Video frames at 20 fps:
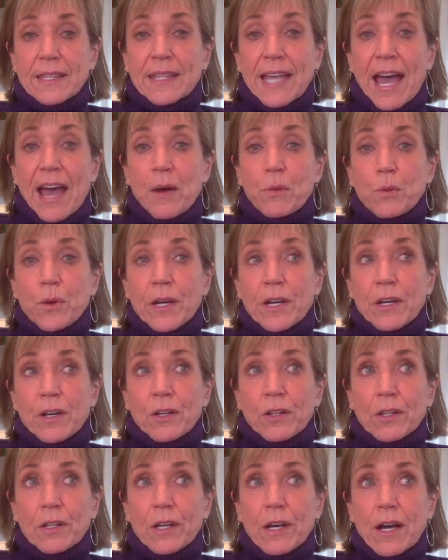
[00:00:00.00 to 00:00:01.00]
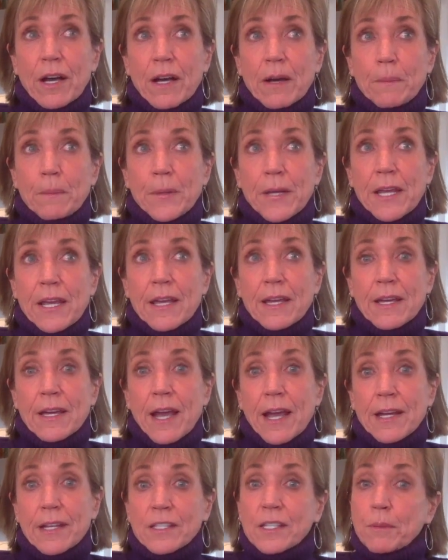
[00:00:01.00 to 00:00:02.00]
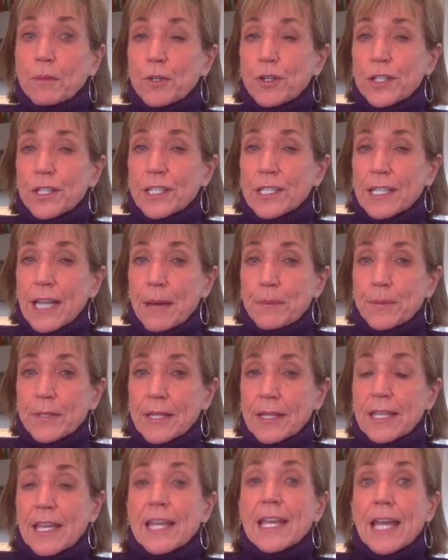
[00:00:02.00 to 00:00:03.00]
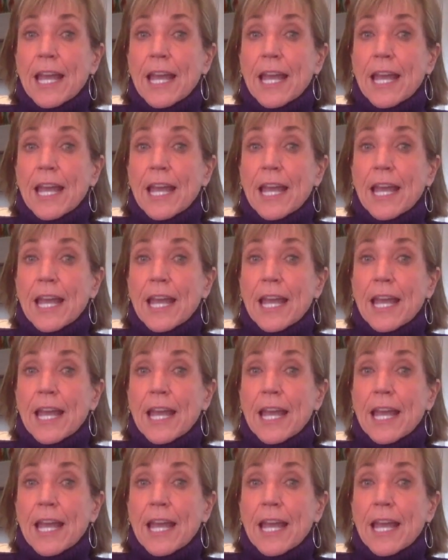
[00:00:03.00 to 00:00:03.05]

that will be kind of some good steps to think.